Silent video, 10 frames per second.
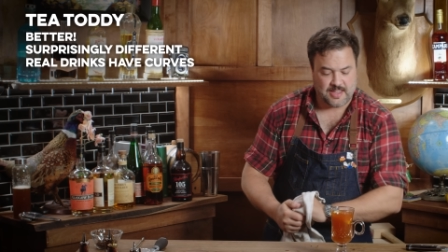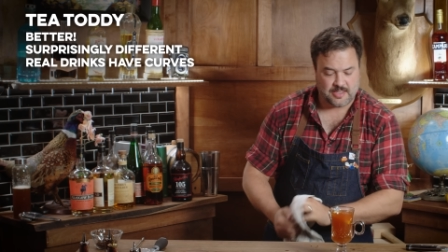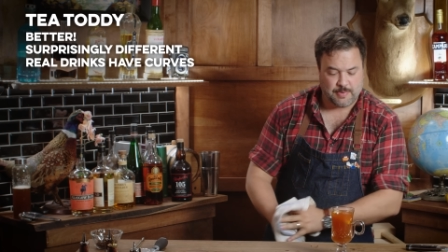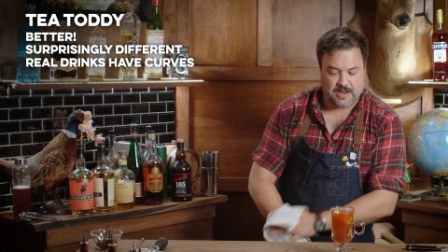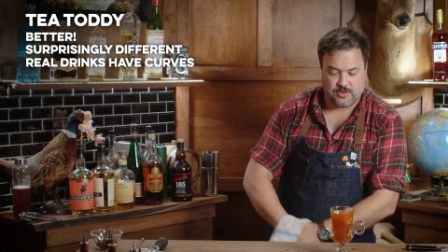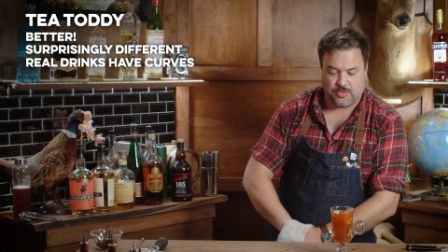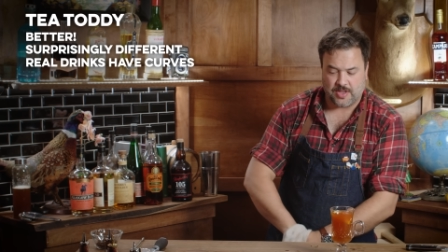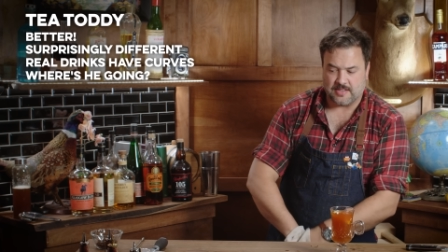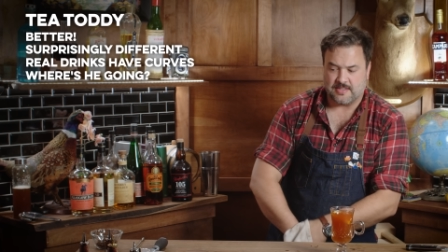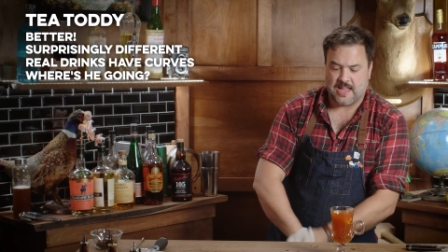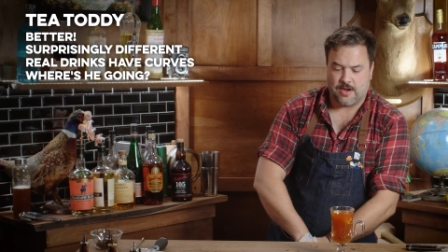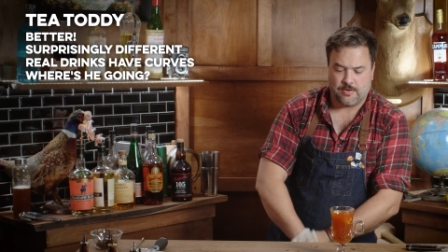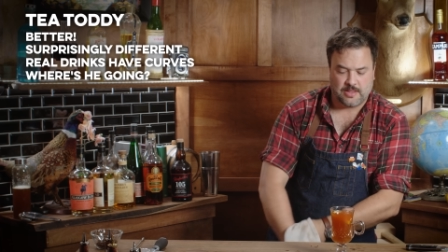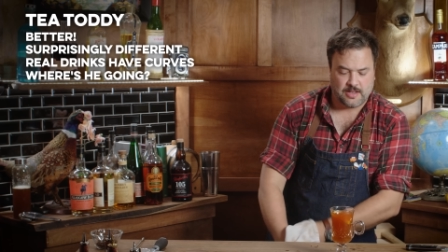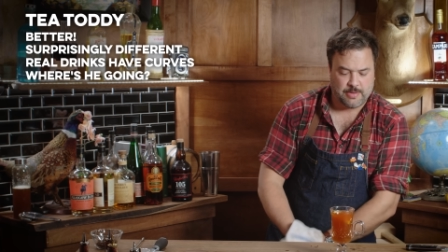say this, but I do think it's
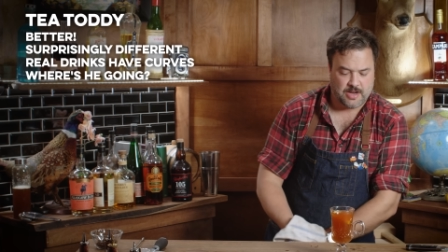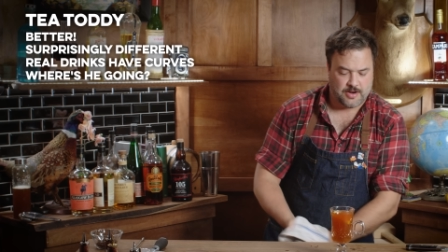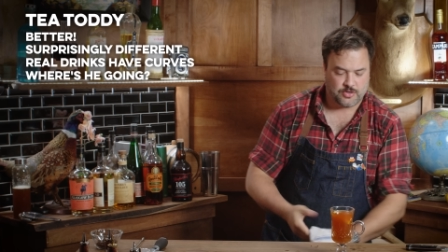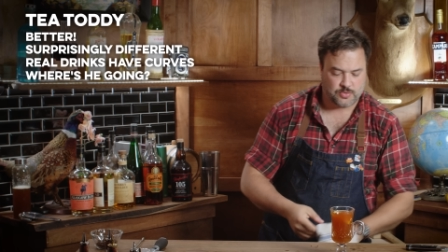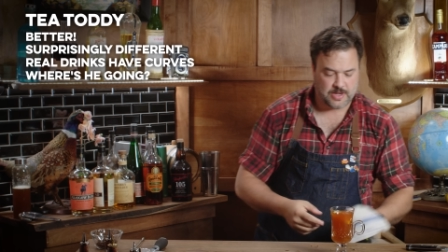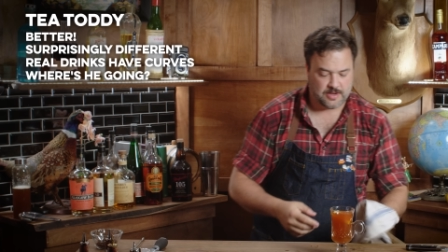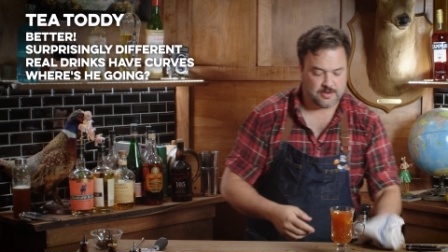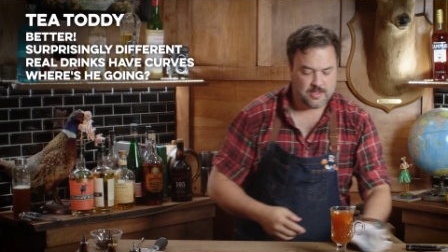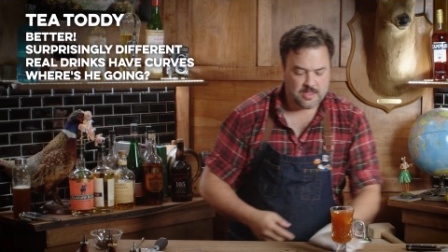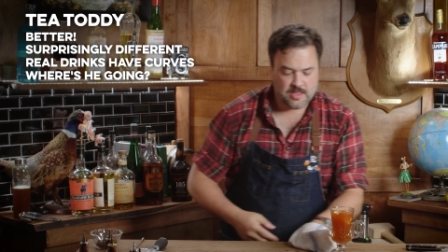now a little bit undersweetened.